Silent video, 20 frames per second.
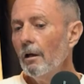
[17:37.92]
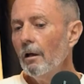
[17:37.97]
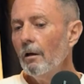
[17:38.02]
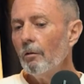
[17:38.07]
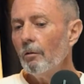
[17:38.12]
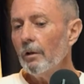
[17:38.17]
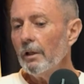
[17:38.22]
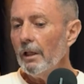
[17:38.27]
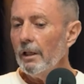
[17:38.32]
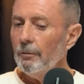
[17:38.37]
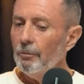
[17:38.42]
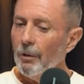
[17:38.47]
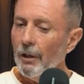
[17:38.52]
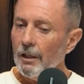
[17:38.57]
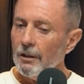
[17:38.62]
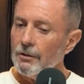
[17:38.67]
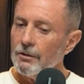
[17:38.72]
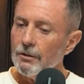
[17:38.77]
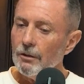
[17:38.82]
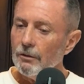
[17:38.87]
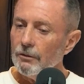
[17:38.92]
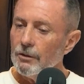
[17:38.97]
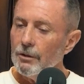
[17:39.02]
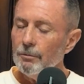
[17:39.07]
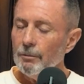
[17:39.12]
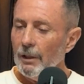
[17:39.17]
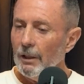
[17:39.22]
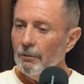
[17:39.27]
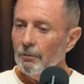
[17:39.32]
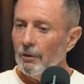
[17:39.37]
when he passed on to
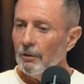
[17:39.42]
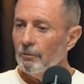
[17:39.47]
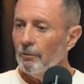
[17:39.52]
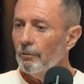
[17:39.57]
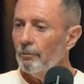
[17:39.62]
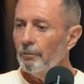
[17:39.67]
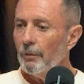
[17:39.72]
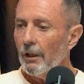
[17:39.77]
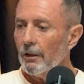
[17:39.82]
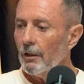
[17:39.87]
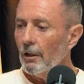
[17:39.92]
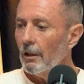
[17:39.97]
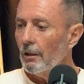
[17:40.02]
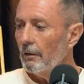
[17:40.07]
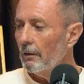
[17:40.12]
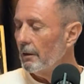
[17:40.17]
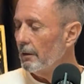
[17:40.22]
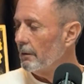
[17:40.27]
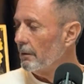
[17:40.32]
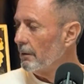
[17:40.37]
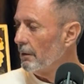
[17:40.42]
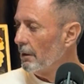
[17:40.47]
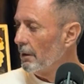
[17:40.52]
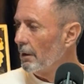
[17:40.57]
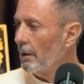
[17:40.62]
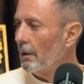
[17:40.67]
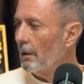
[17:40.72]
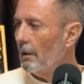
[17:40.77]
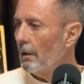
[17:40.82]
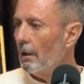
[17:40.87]
me, we had Buddo and
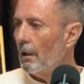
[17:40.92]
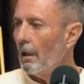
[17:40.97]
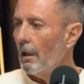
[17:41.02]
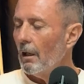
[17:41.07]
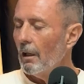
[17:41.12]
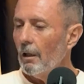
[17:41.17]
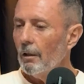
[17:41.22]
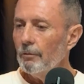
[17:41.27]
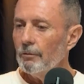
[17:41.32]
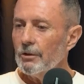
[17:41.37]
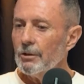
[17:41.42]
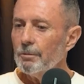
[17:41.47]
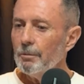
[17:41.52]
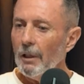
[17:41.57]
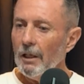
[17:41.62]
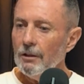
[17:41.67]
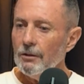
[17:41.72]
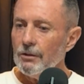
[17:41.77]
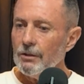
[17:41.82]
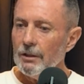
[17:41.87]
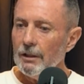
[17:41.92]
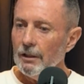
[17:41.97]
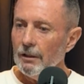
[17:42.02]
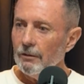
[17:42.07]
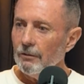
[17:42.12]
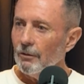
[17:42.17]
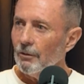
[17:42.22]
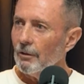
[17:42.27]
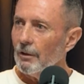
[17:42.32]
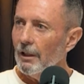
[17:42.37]
Spancy
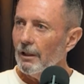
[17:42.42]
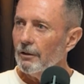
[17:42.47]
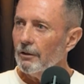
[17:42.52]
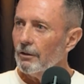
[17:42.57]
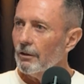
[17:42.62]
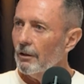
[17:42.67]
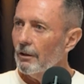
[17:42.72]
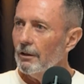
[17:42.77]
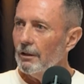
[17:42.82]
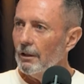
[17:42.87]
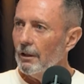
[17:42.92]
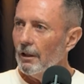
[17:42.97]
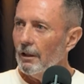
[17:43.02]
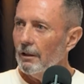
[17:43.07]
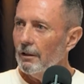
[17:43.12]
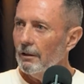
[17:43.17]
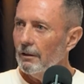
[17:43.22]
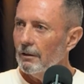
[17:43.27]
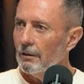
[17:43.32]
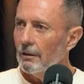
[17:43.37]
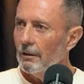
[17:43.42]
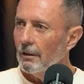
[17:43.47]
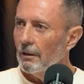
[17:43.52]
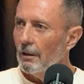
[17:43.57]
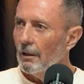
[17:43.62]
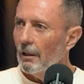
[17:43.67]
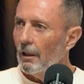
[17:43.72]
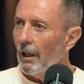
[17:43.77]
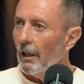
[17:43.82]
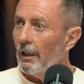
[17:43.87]
and all that crew,
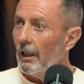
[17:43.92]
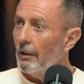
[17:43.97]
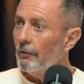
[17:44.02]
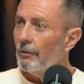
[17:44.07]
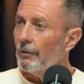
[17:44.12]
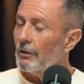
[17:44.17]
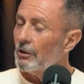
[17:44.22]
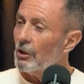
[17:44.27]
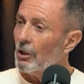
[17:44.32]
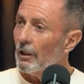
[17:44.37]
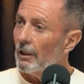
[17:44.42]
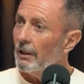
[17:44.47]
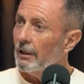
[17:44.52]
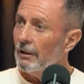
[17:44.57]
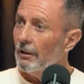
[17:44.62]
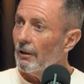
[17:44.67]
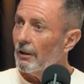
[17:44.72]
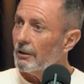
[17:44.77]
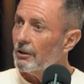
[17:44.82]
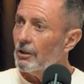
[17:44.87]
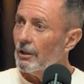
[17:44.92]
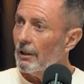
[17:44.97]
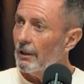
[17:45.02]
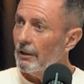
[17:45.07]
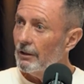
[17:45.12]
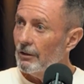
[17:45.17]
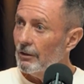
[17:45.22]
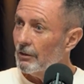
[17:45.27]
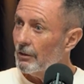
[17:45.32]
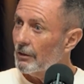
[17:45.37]
and even Chili,
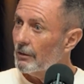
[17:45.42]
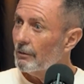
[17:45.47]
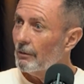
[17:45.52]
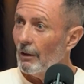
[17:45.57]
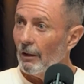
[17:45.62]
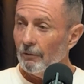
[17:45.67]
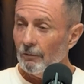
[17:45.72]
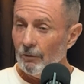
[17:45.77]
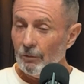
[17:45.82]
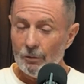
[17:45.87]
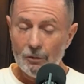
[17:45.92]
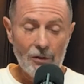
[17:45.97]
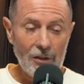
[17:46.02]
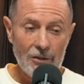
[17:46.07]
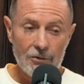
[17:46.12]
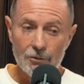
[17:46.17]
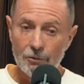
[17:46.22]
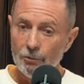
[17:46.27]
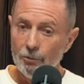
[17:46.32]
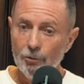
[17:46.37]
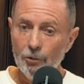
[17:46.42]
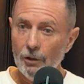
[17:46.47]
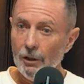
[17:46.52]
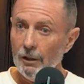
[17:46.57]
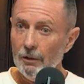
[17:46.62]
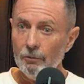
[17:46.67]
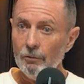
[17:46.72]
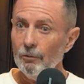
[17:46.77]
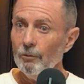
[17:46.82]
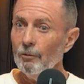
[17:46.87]
he's a
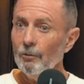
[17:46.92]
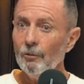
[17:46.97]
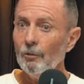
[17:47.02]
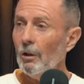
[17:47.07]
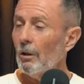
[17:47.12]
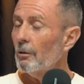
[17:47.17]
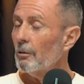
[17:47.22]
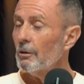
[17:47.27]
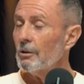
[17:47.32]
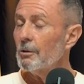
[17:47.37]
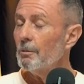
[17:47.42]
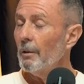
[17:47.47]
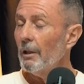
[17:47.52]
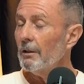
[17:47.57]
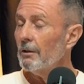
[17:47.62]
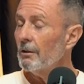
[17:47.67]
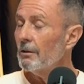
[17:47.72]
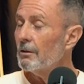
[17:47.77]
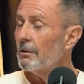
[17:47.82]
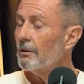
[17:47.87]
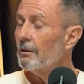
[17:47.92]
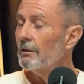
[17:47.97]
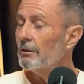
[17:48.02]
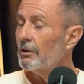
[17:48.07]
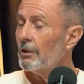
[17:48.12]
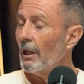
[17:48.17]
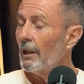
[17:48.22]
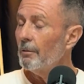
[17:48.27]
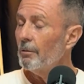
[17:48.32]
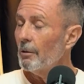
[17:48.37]
really well-respected
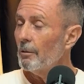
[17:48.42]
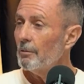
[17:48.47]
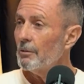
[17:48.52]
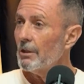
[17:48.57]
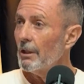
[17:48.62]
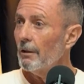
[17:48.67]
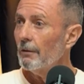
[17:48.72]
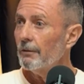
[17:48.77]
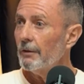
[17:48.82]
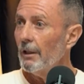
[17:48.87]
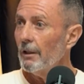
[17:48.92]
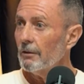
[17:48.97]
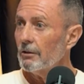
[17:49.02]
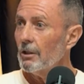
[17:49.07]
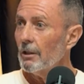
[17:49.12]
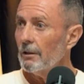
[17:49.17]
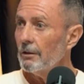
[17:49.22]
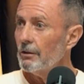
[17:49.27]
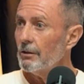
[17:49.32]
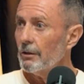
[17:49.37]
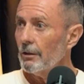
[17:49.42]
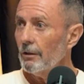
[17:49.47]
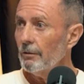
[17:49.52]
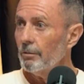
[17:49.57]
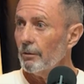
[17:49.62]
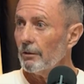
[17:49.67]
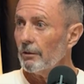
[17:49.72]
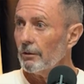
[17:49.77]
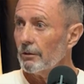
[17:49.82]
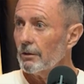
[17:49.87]
shaper himself now, Chili
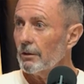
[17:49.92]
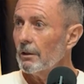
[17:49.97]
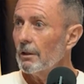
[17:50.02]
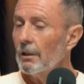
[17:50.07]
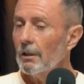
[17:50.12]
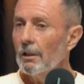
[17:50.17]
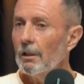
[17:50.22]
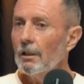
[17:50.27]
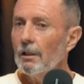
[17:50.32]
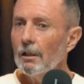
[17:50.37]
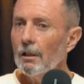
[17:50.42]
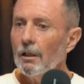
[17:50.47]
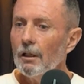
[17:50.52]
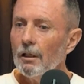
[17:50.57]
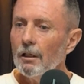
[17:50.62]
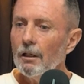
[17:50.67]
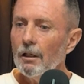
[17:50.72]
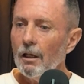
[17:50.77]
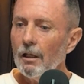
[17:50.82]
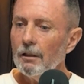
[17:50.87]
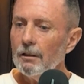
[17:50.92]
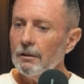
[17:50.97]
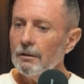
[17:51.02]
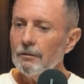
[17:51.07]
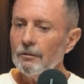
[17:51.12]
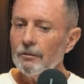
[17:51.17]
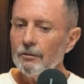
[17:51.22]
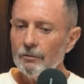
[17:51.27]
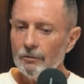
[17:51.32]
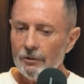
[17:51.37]
Surfboards,
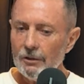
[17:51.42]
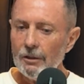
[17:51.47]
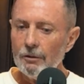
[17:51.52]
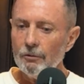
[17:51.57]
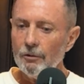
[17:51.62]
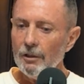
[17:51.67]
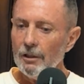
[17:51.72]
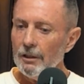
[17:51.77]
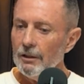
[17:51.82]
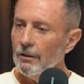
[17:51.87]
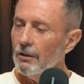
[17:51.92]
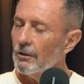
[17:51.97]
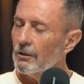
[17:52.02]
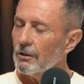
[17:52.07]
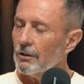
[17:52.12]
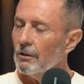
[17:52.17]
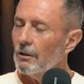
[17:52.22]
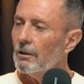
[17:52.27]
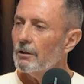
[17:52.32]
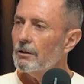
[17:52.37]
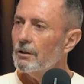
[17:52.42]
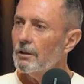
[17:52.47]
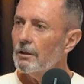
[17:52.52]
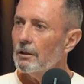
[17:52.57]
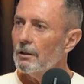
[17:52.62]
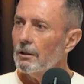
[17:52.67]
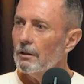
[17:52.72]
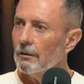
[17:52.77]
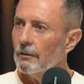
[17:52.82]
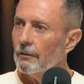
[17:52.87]
and really nice guy too.